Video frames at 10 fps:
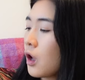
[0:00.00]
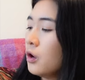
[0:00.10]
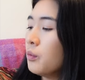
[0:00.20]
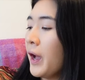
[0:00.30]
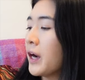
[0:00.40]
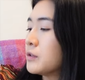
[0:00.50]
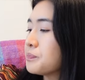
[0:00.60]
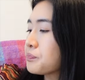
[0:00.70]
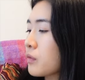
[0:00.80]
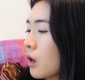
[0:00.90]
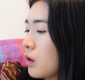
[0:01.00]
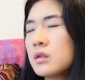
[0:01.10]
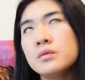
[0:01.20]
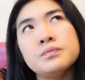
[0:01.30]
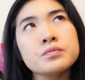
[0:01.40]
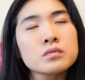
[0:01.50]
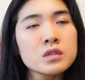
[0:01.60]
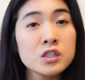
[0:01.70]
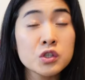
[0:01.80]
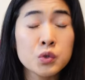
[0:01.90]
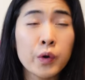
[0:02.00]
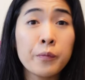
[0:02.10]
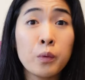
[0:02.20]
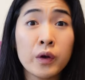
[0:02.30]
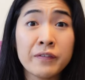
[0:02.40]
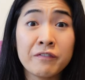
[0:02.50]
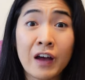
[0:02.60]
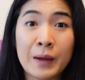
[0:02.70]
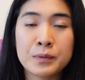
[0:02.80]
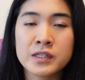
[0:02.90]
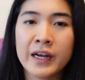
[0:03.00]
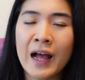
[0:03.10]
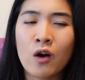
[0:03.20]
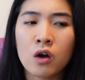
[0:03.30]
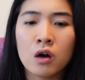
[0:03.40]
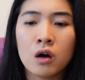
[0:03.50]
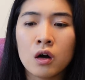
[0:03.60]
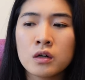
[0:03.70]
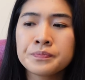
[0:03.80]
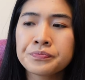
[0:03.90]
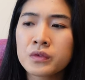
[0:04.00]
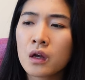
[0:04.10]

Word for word: Oh wow, this is 12.5% alcohol.